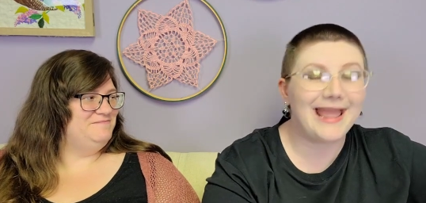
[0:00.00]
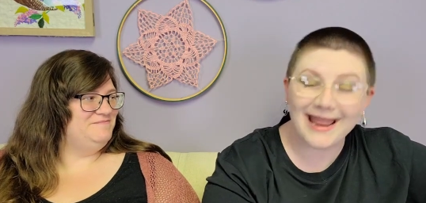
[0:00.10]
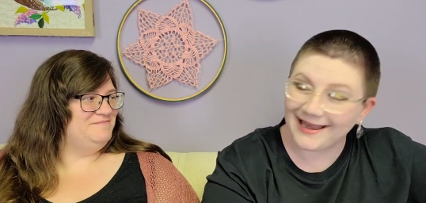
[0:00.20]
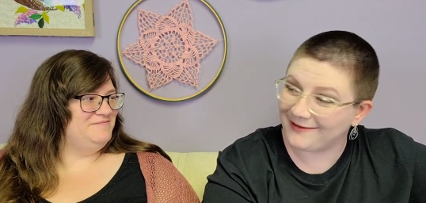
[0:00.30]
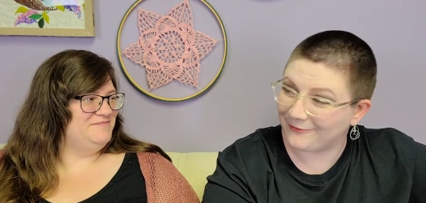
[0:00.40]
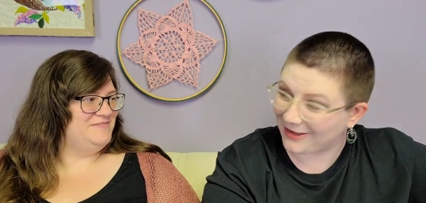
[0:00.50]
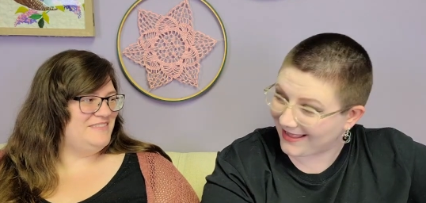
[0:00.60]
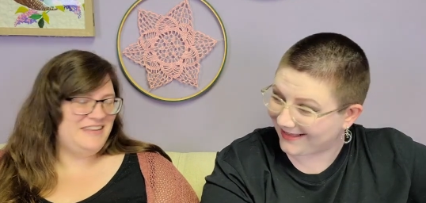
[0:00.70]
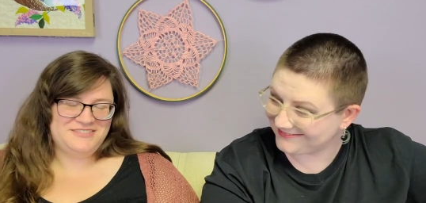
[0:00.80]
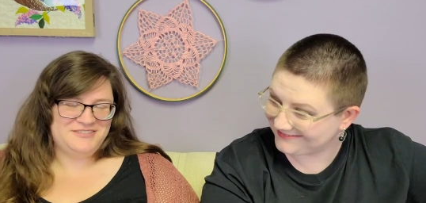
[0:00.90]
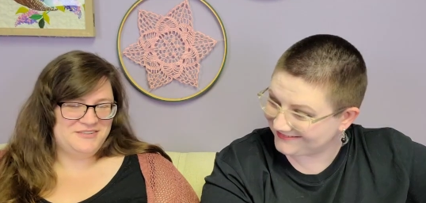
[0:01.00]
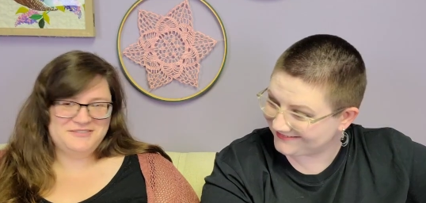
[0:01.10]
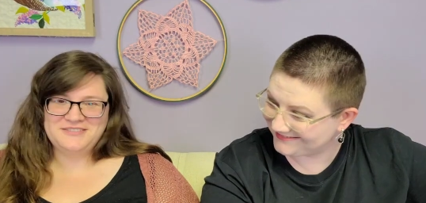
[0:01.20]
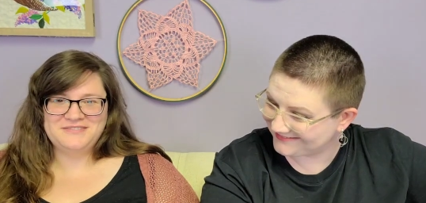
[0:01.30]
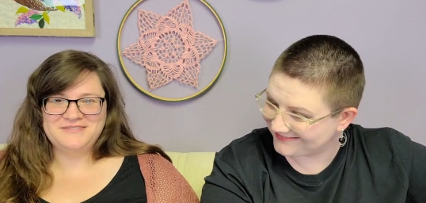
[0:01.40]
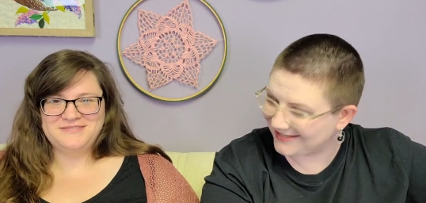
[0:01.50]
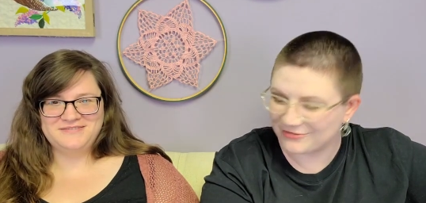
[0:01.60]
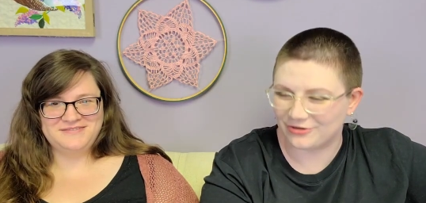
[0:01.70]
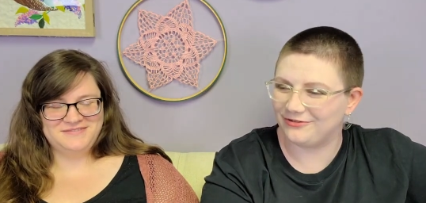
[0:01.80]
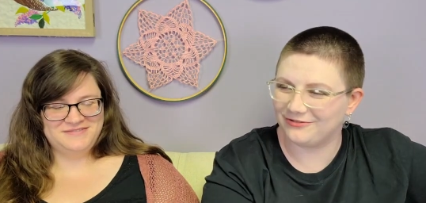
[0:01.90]
Speaker 1: Anyway. Intros.
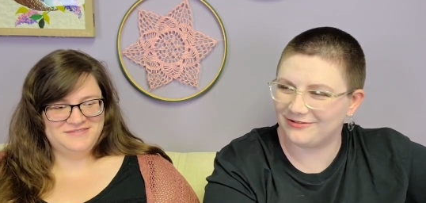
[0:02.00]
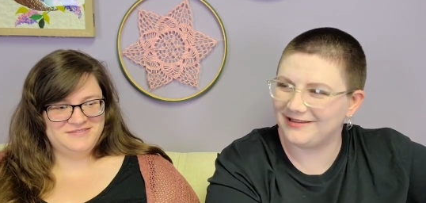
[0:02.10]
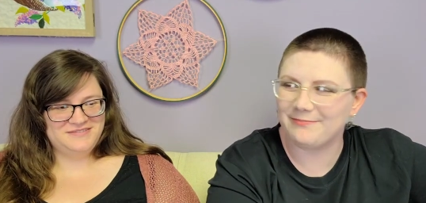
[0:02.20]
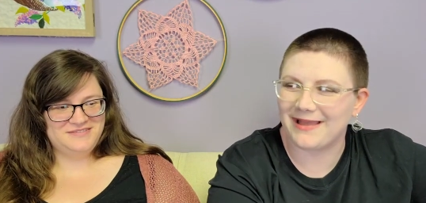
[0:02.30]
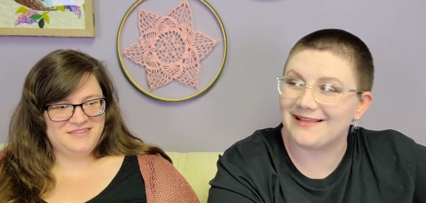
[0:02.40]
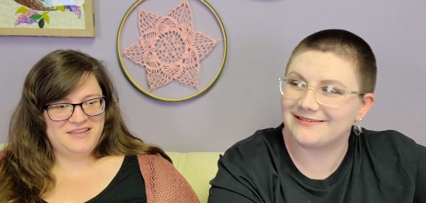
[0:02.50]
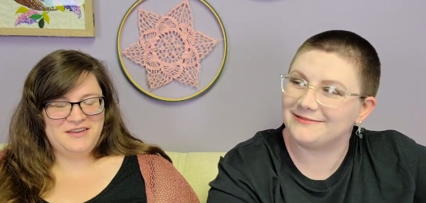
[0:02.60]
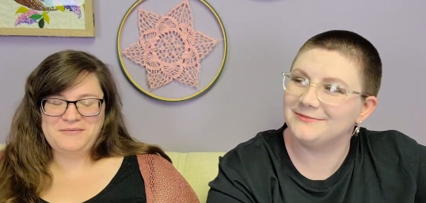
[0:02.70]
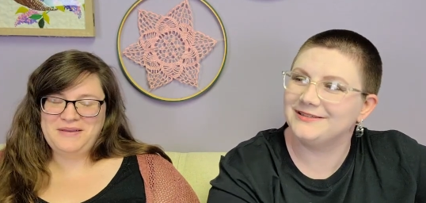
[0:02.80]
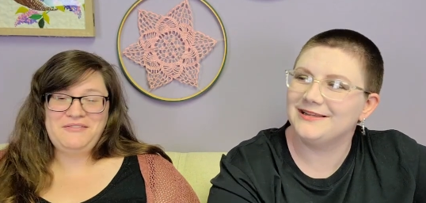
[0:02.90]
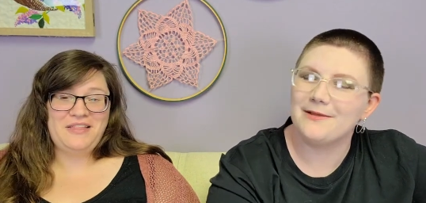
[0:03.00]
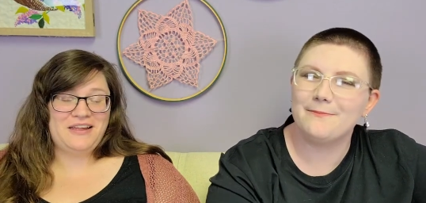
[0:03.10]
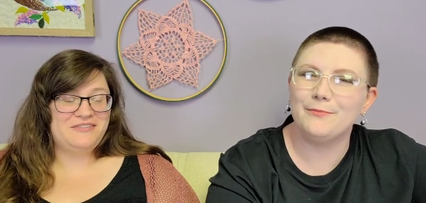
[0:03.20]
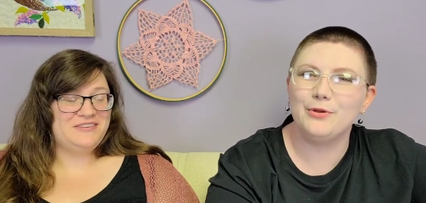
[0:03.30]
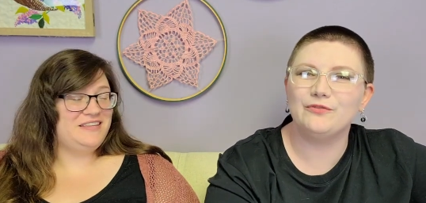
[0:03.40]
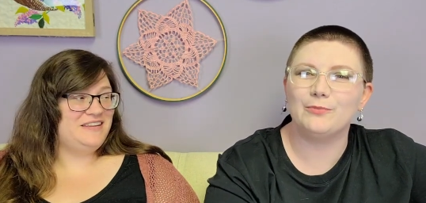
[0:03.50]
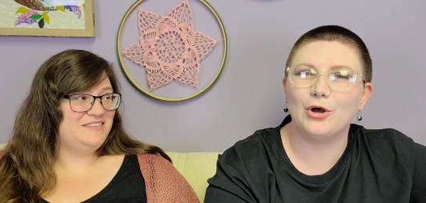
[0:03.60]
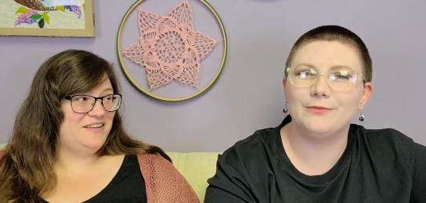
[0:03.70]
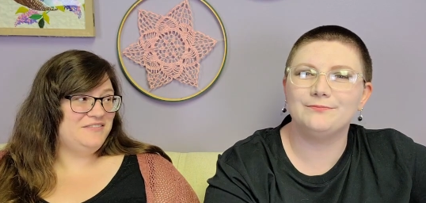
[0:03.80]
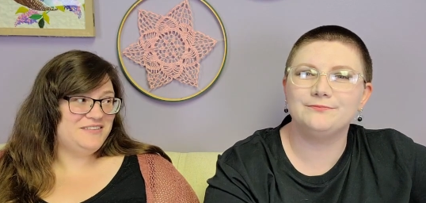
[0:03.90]
Intros. Get past them. We have a lot of Move
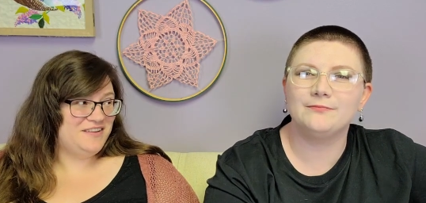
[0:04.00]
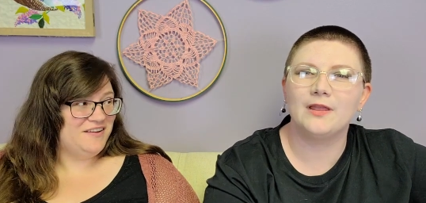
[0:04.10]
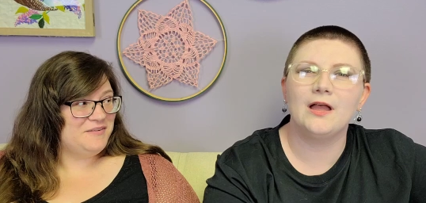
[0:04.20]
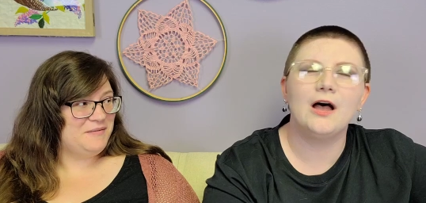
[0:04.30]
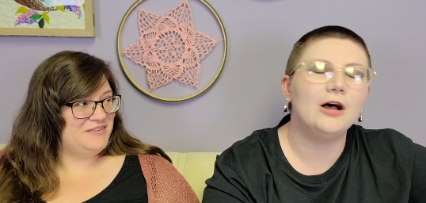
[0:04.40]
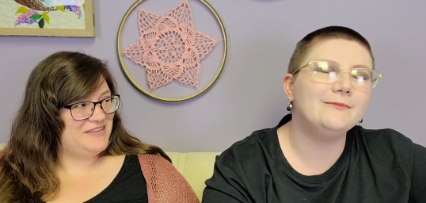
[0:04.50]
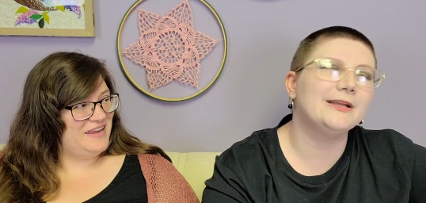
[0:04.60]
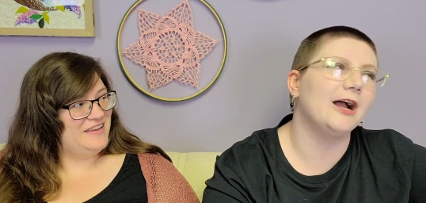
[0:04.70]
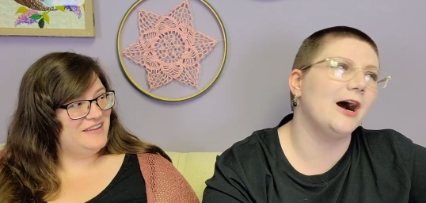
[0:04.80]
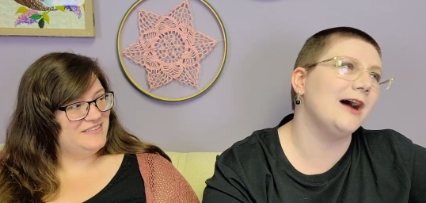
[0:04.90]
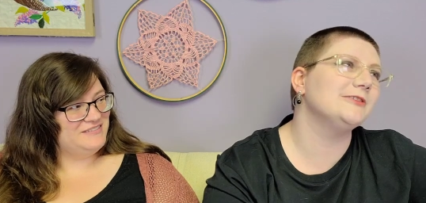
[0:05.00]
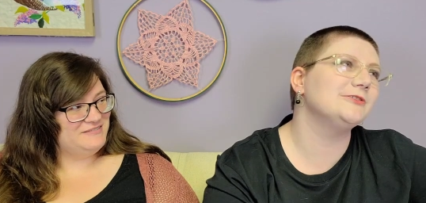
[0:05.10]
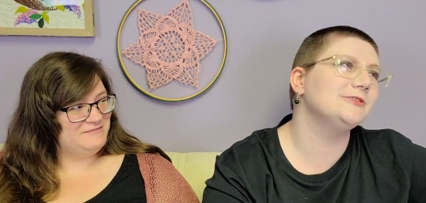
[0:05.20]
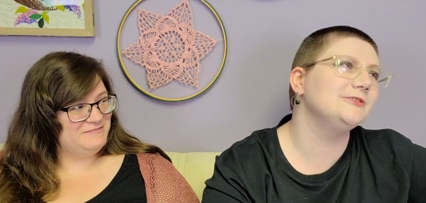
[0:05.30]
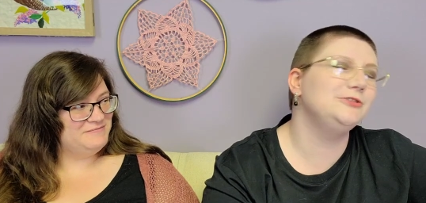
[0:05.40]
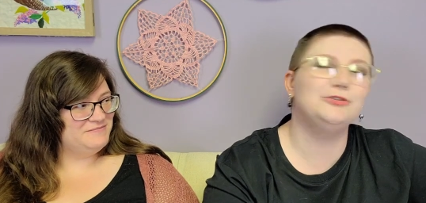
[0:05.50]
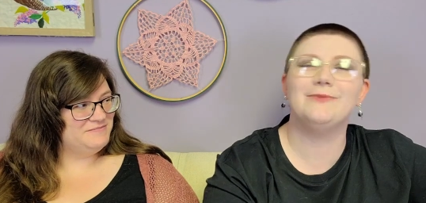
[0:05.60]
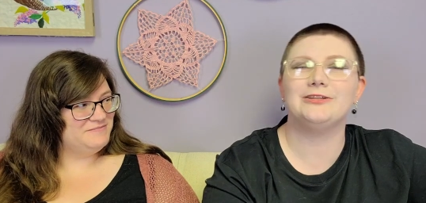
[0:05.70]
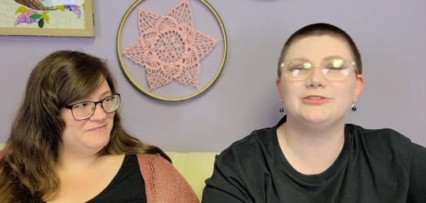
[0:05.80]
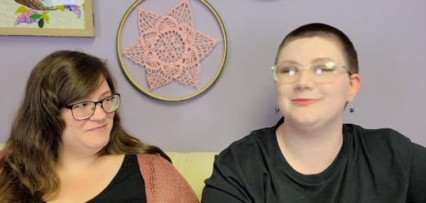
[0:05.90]
exciting stuff to talk about. Oh my gosh. Too
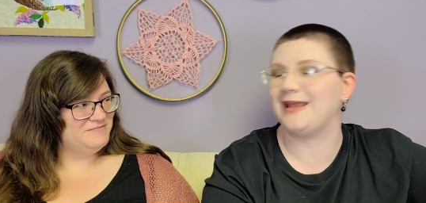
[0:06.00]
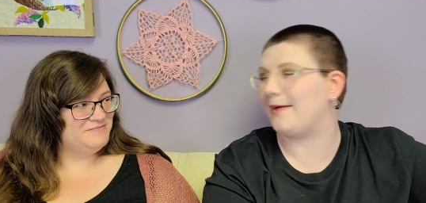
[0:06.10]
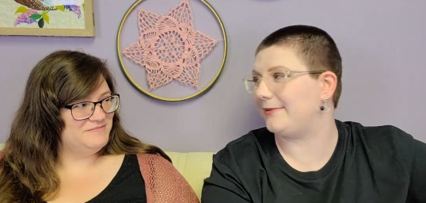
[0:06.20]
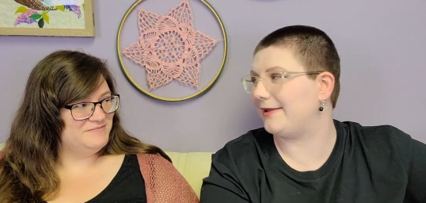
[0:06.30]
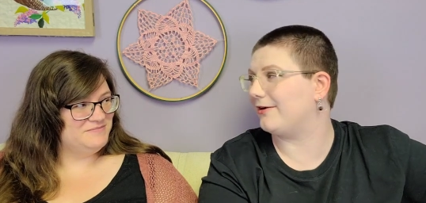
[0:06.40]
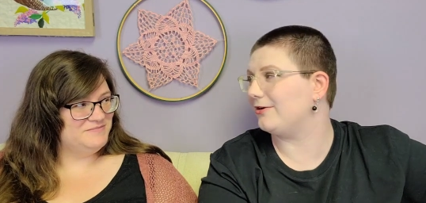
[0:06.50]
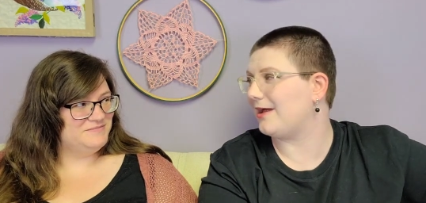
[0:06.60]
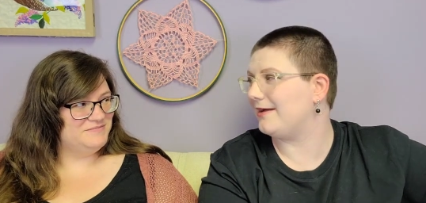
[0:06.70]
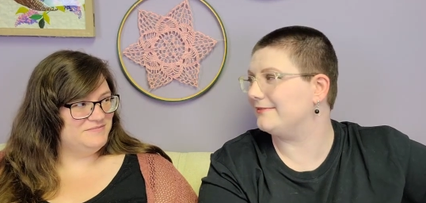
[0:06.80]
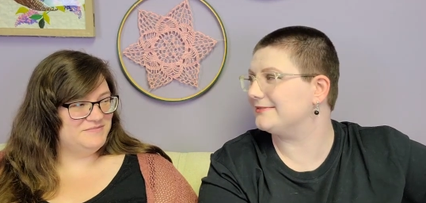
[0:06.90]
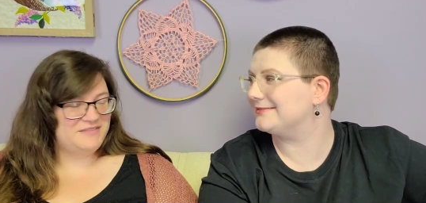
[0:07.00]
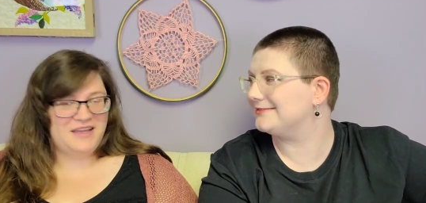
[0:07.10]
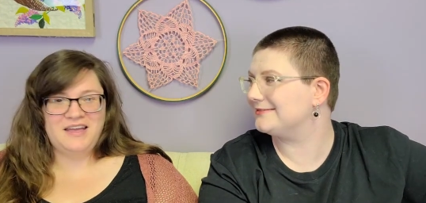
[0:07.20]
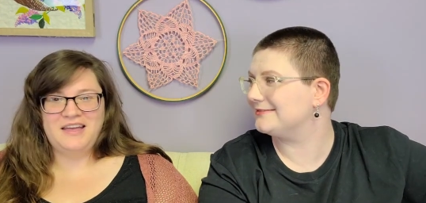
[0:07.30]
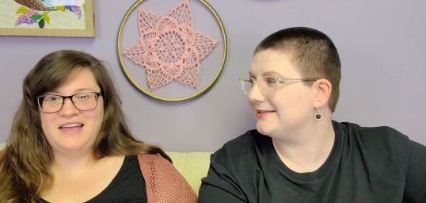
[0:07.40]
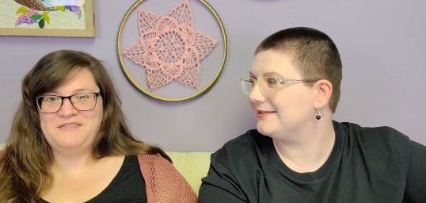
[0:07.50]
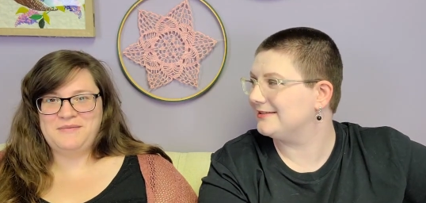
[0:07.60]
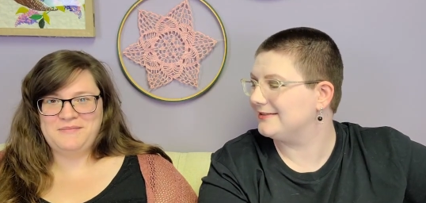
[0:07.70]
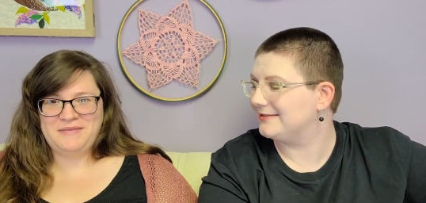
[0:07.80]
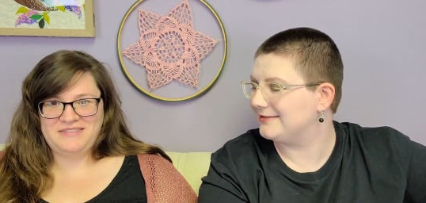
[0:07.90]
much has been happening in our lives. I've
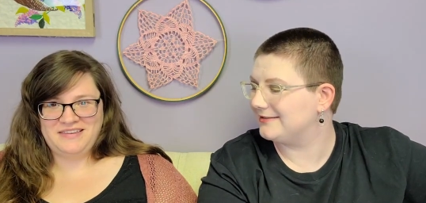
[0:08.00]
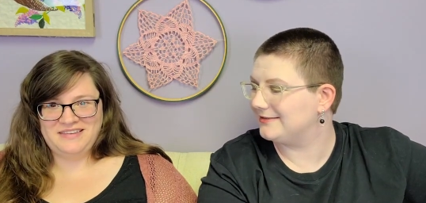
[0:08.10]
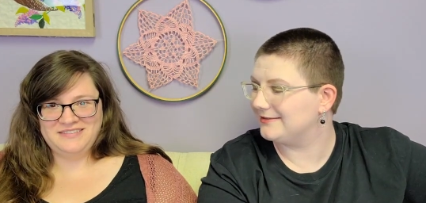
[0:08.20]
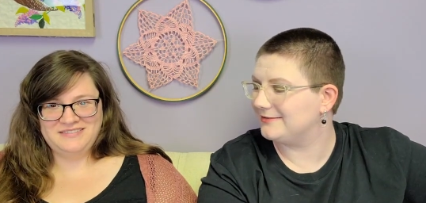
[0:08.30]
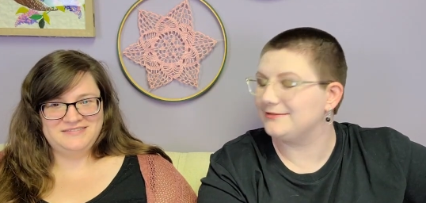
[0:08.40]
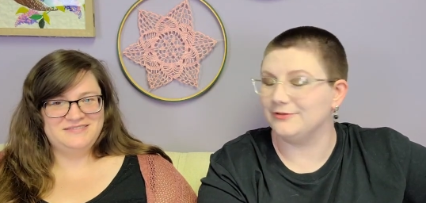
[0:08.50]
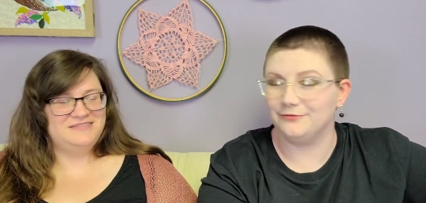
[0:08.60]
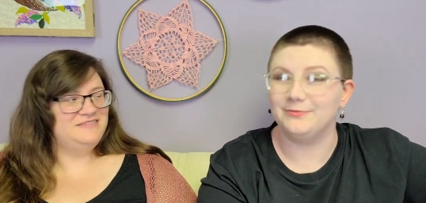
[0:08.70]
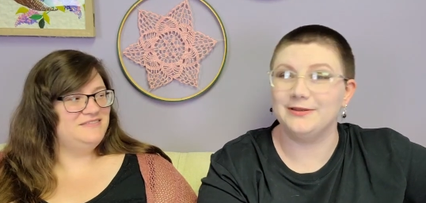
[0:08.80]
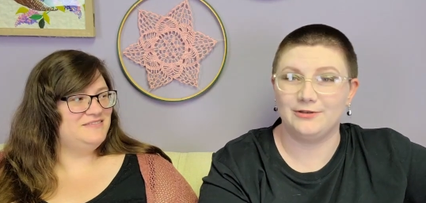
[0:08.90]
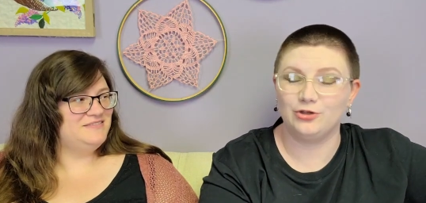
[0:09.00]
been busy. You've been